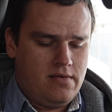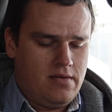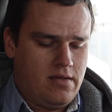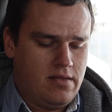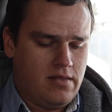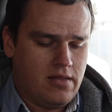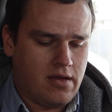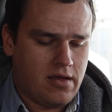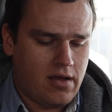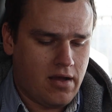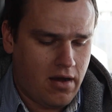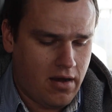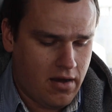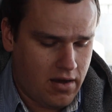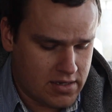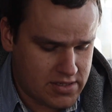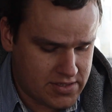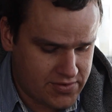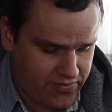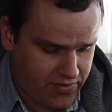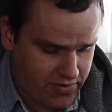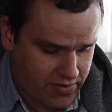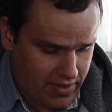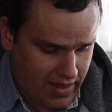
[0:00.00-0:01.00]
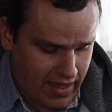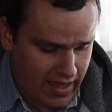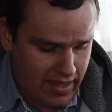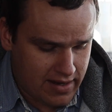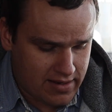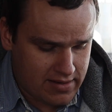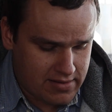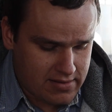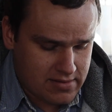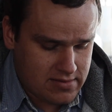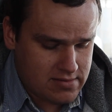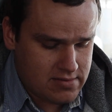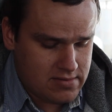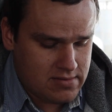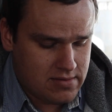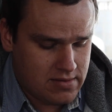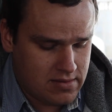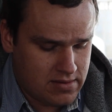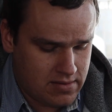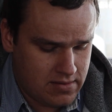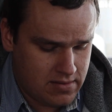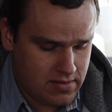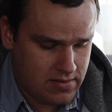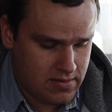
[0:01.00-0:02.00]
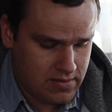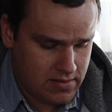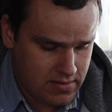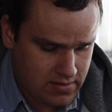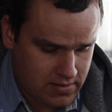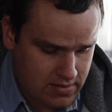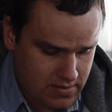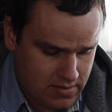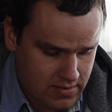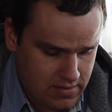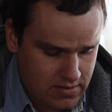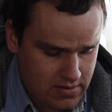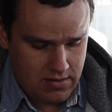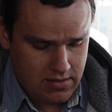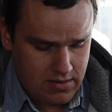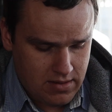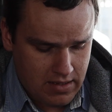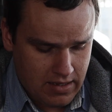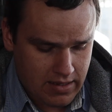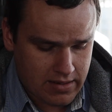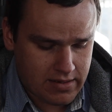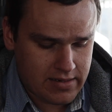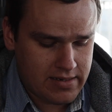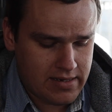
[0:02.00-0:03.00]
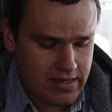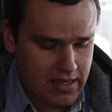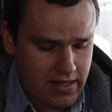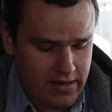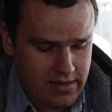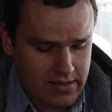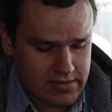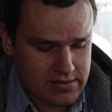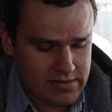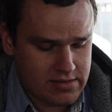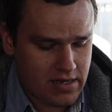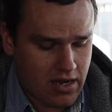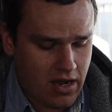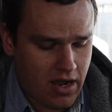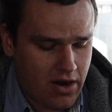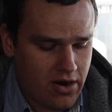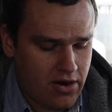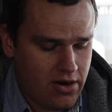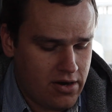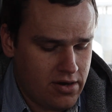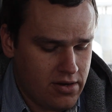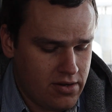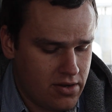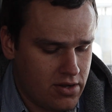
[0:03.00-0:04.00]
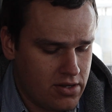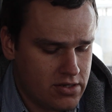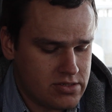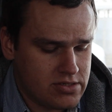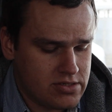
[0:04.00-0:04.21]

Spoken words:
And the cost for that is a Canadian Tire,